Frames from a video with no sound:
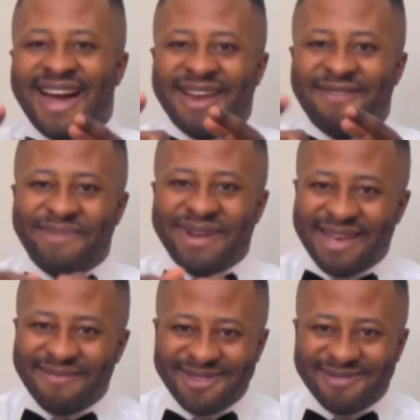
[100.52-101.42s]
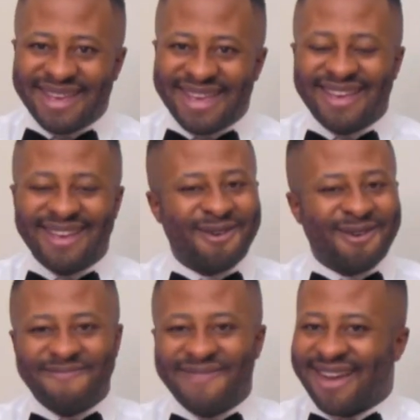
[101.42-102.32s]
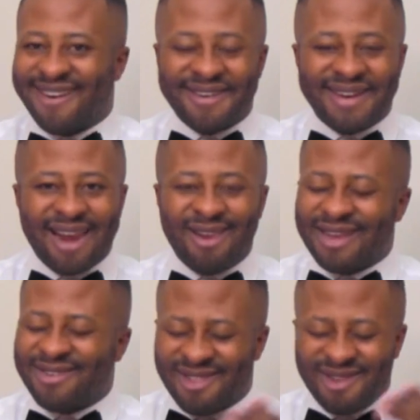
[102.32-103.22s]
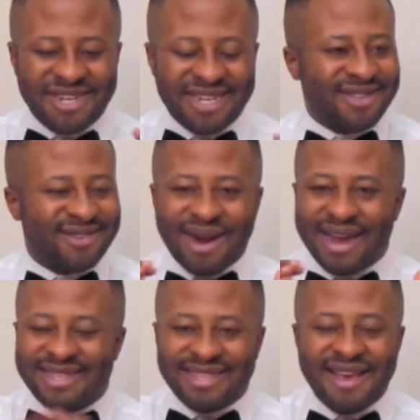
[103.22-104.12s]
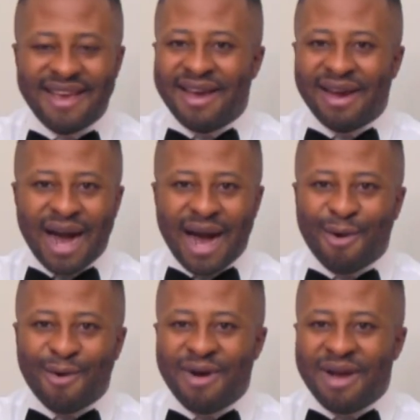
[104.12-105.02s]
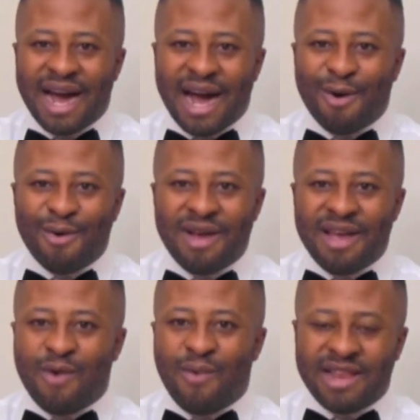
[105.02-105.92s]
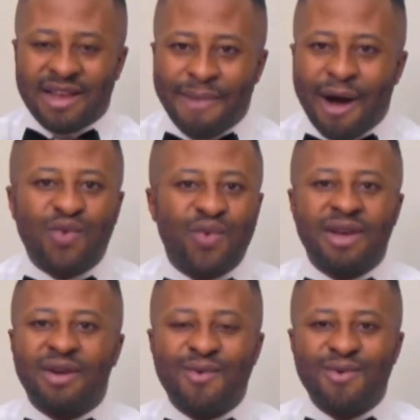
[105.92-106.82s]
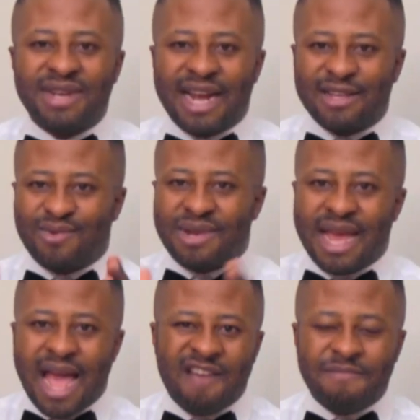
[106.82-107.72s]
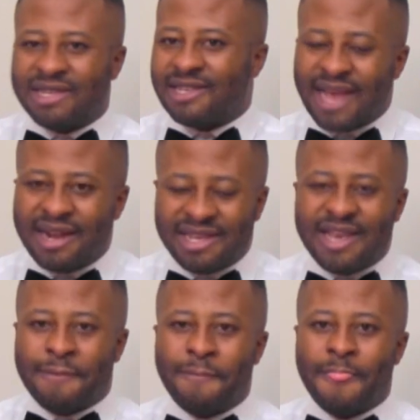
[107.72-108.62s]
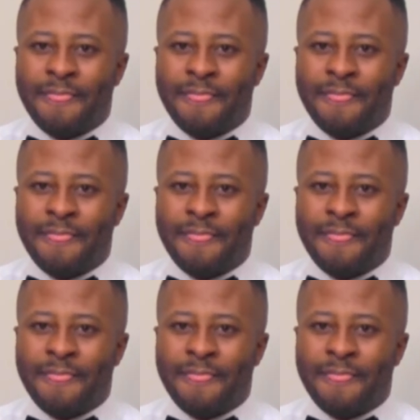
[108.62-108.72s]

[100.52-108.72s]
and bring him to me. Oh my God, I just love Jesus Christ, how he went about doing good. And today I have been sent here